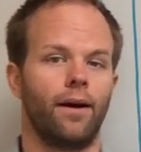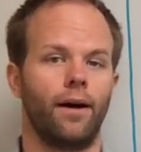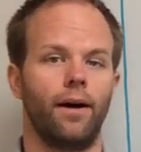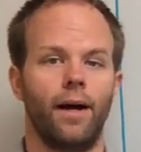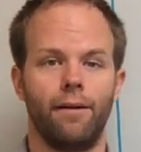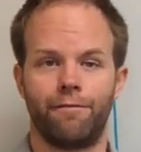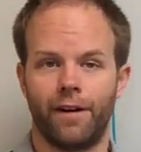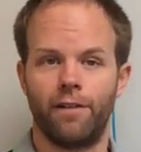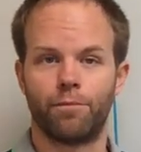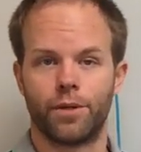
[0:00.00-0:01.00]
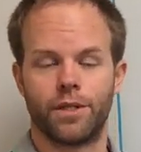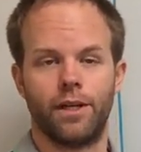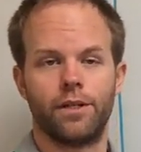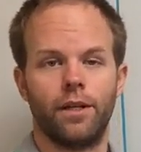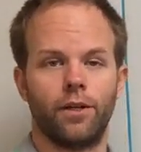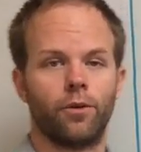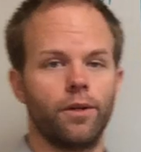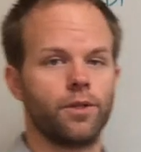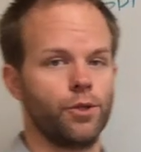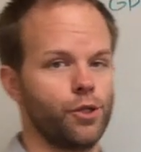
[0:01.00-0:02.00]
a 5%
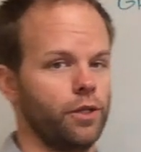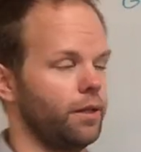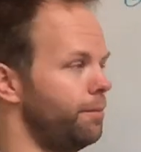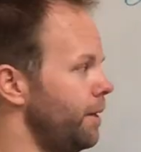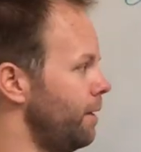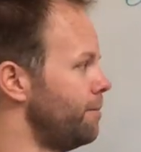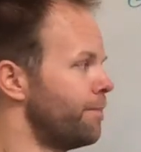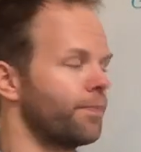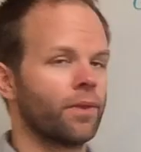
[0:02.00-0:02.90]
increase in GDP,